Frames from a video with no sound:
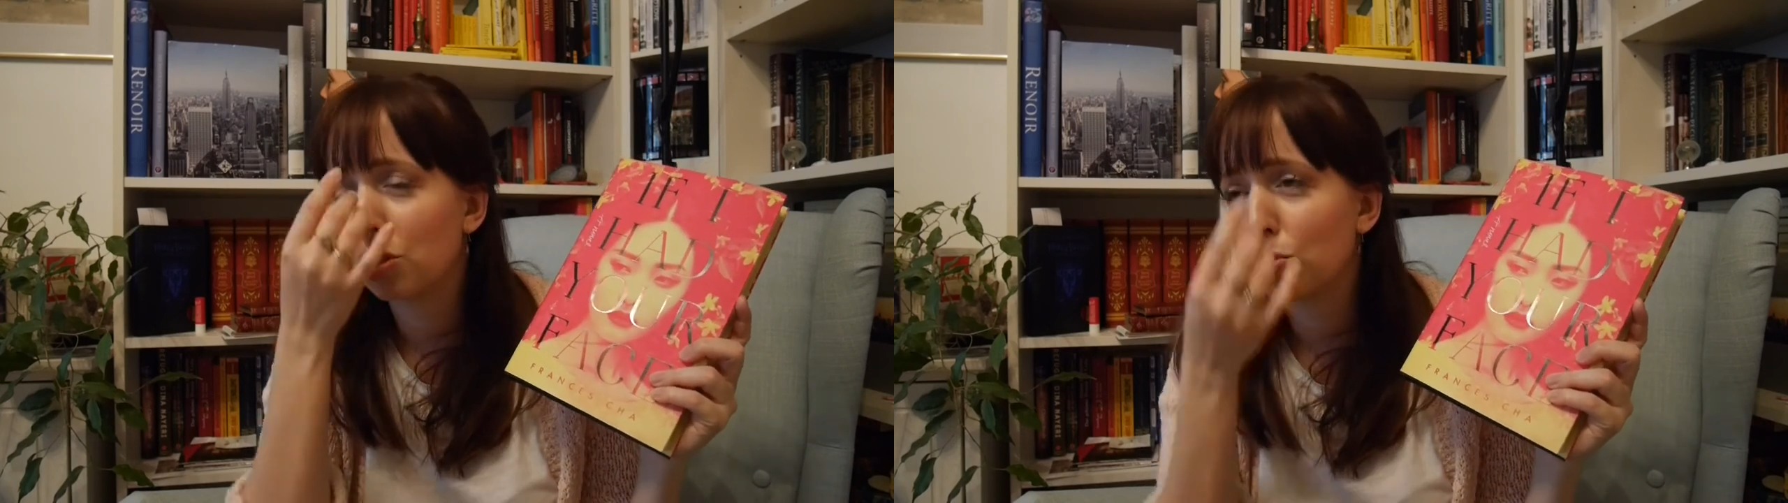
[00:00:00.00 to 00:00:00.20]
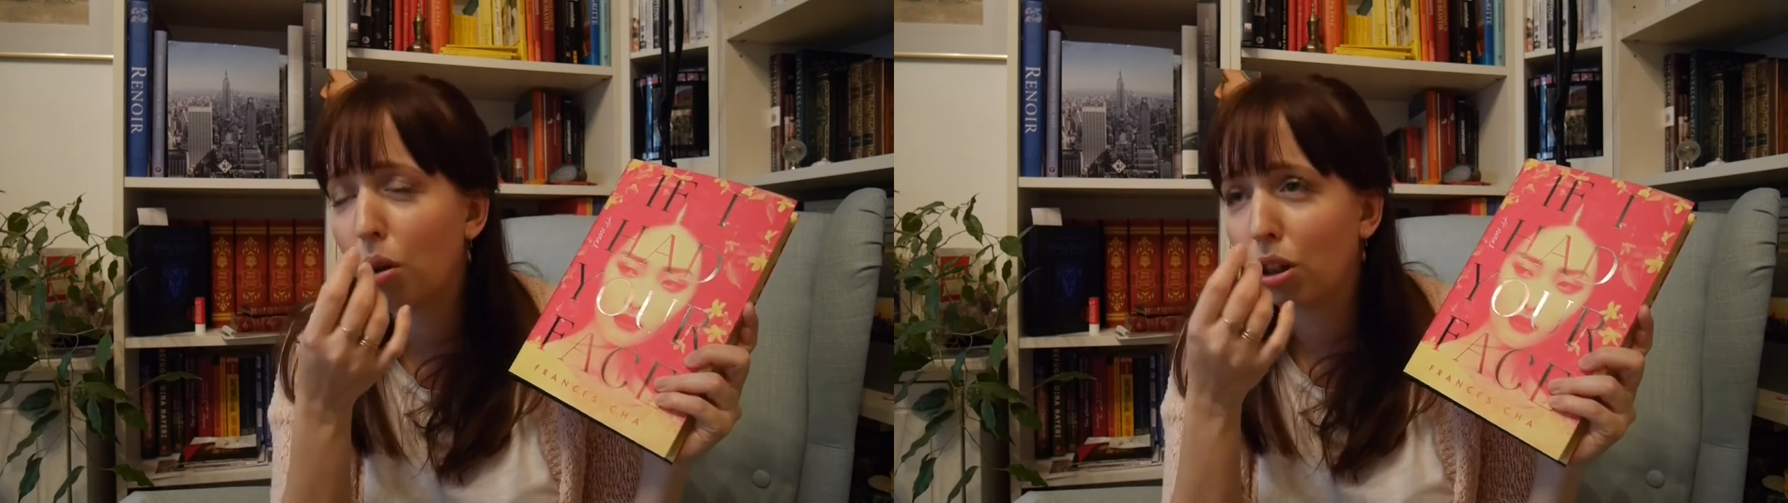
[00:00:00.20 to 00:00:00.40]

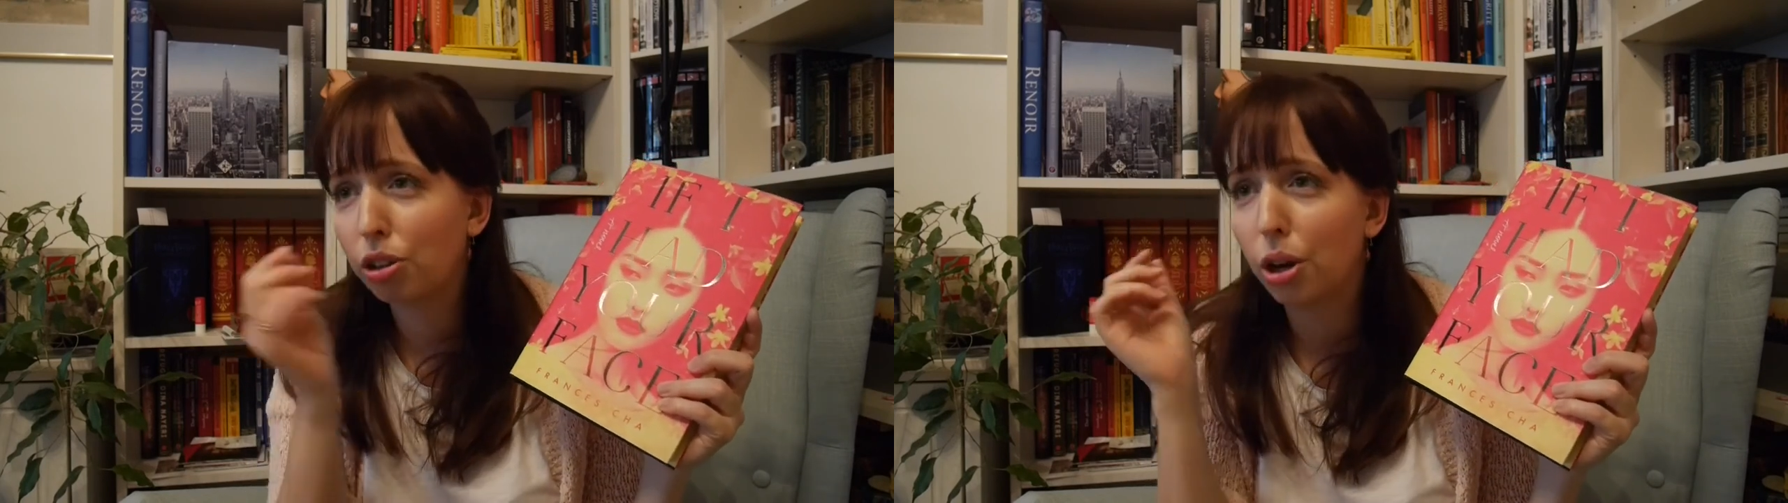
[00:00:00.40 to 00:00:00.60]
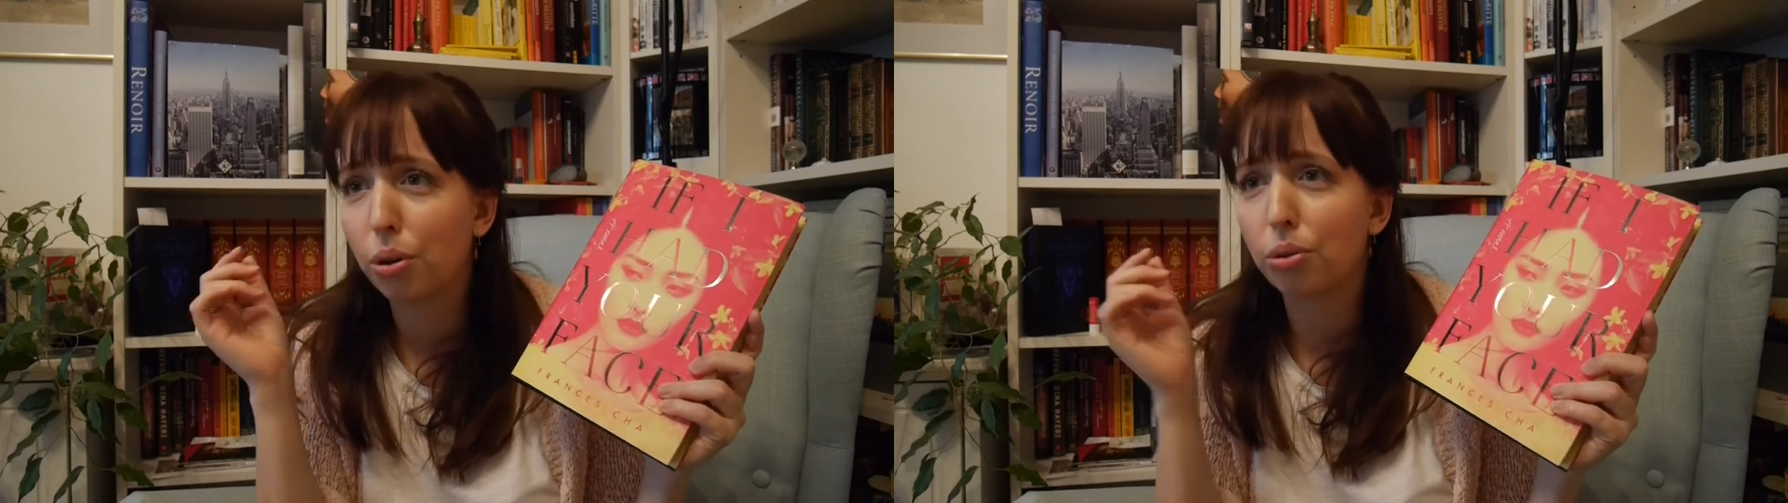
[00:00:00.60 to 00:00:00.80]
a smaller
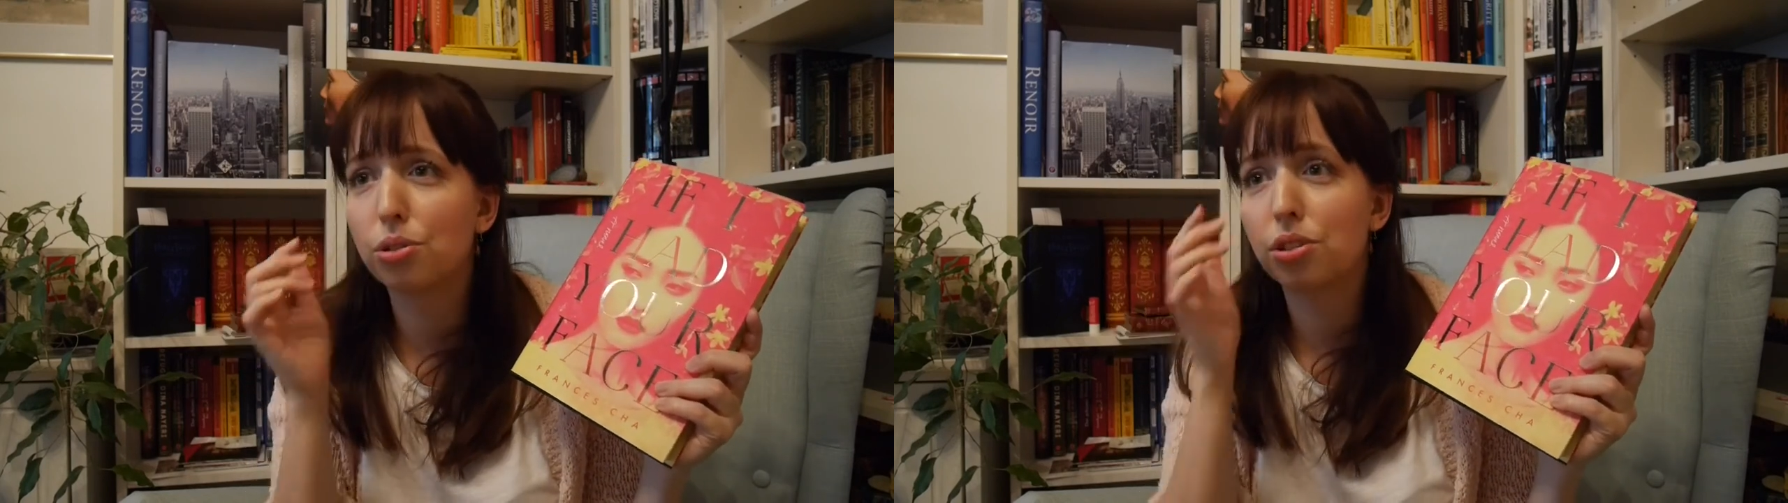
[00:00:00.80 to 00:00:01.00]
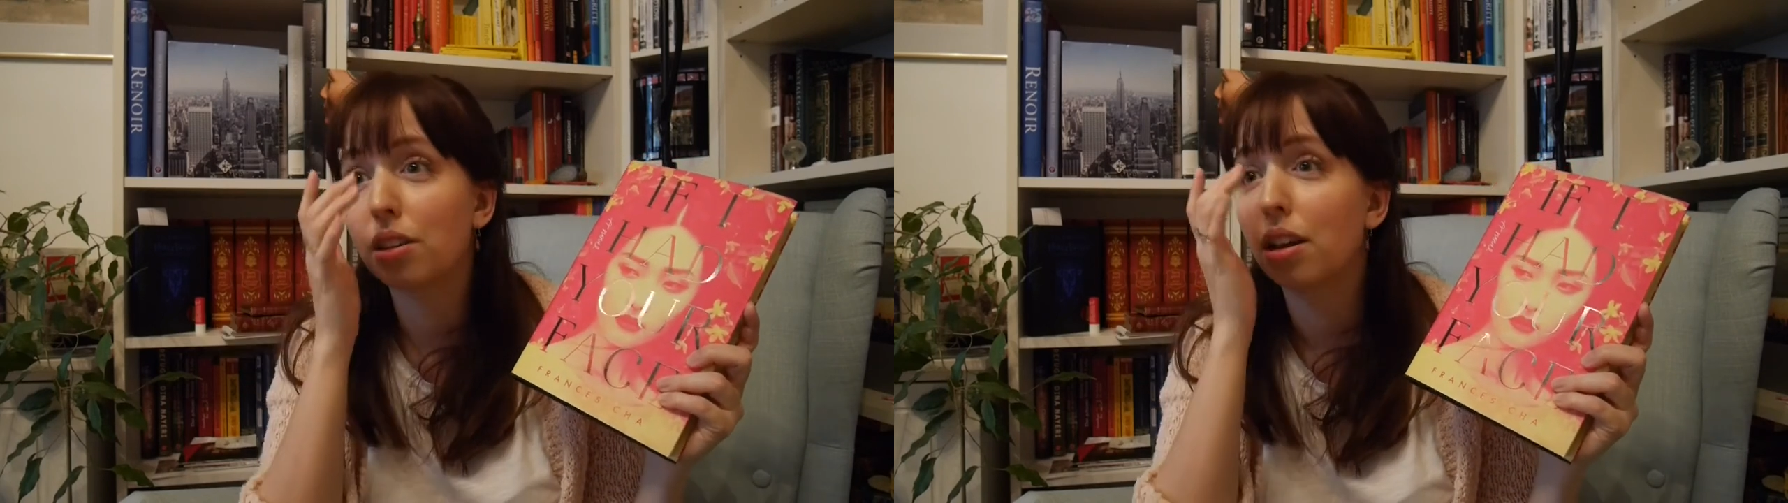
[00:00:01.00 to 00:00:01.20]

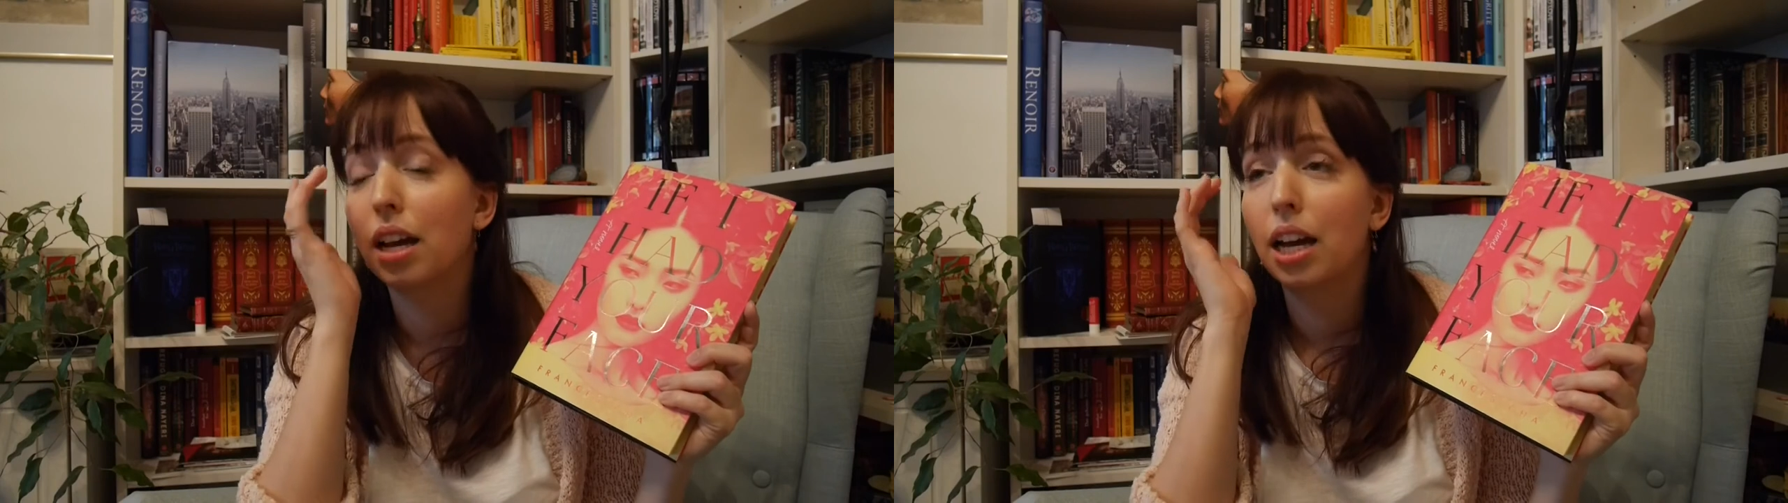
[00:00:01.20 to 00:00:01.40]
nose.